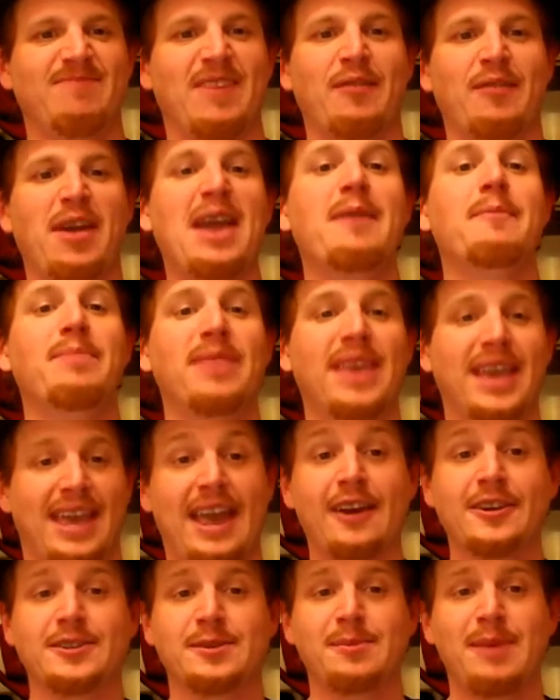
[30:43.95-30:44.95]
of him that
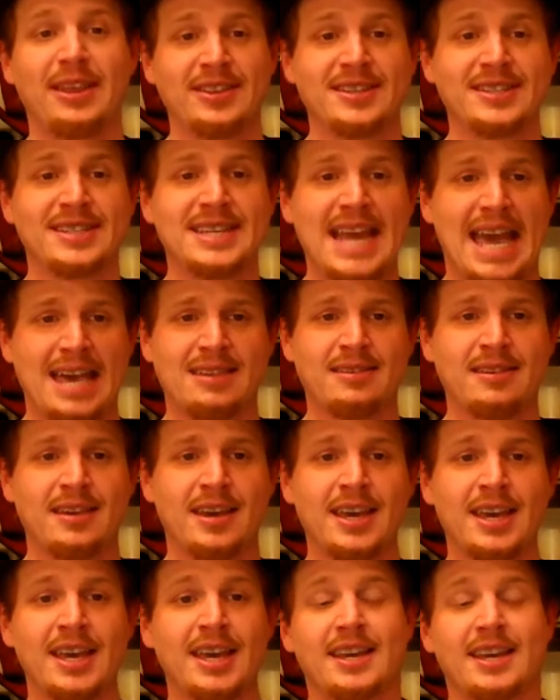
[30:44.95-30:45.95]
cares about this death
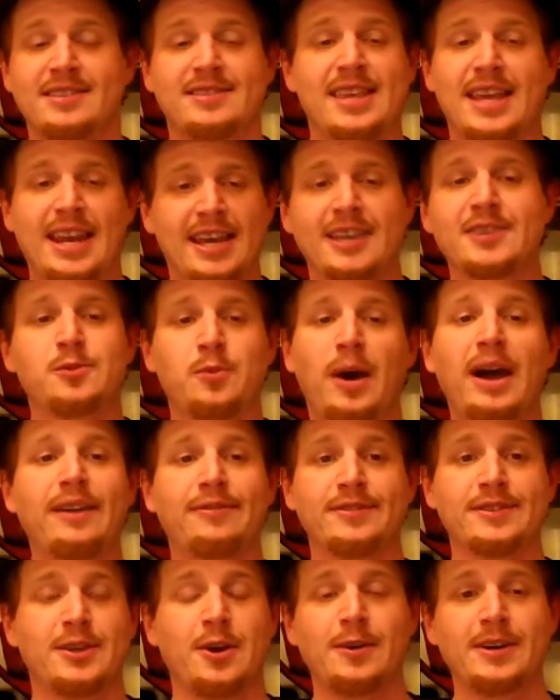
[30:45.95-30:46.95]
is that his
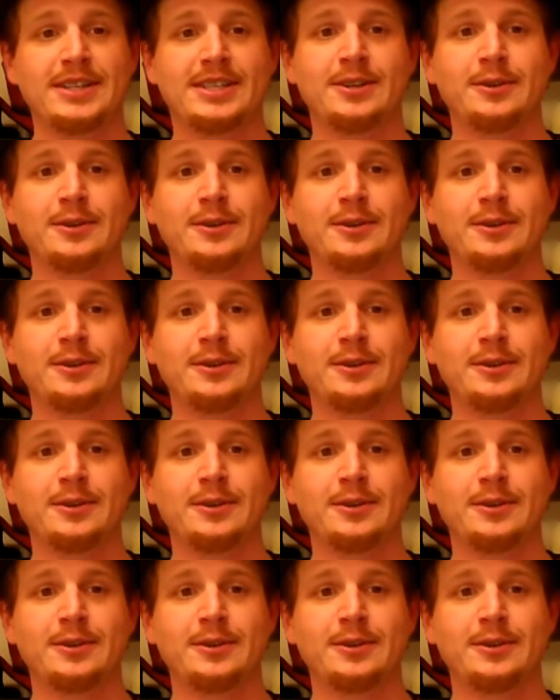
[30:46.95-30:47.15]
wife is going